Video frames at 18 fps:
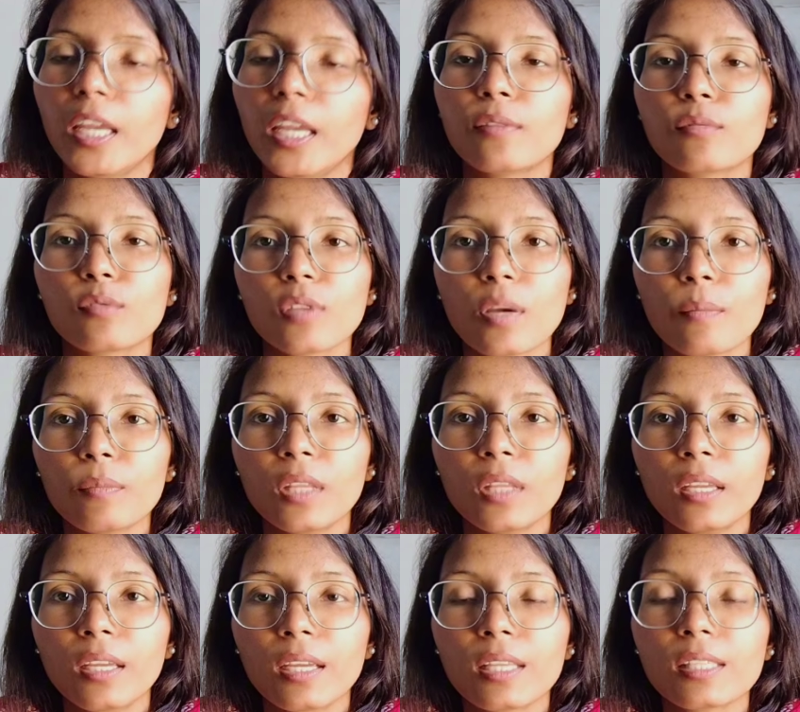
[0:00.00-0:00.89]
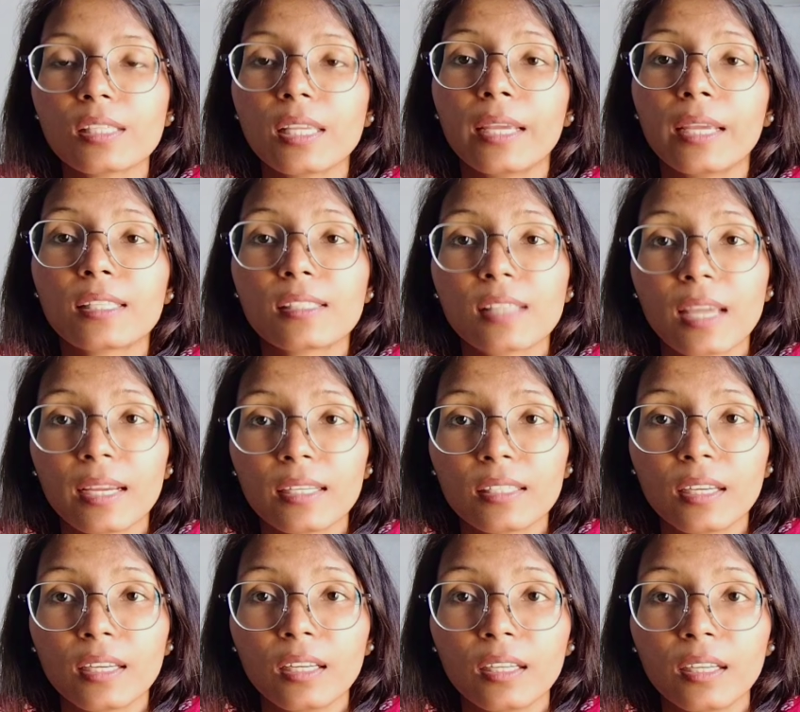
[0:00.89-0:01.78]
If something is
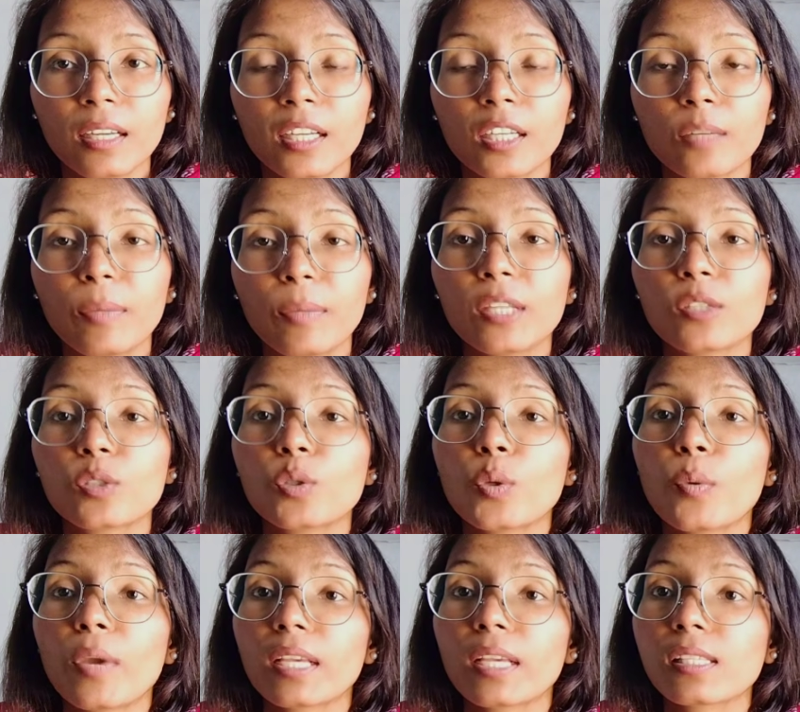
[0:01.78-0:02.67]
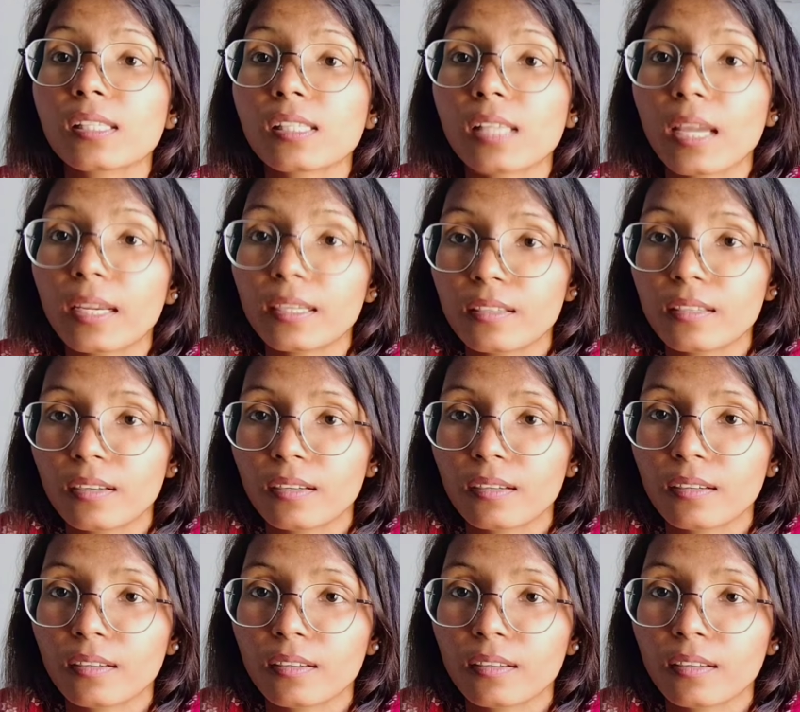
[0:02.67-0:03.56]
exciting, it makes you
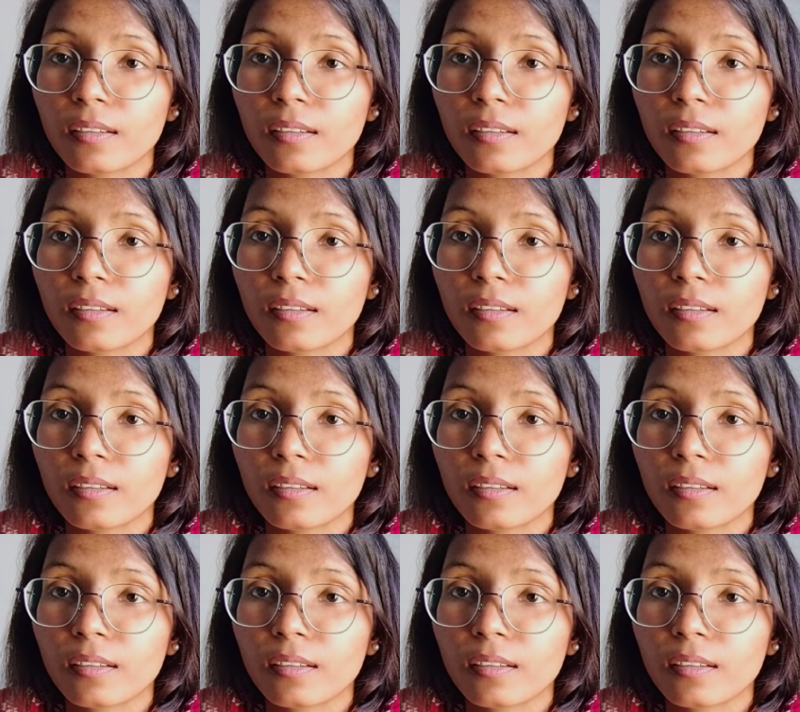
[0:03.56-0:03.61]
excited.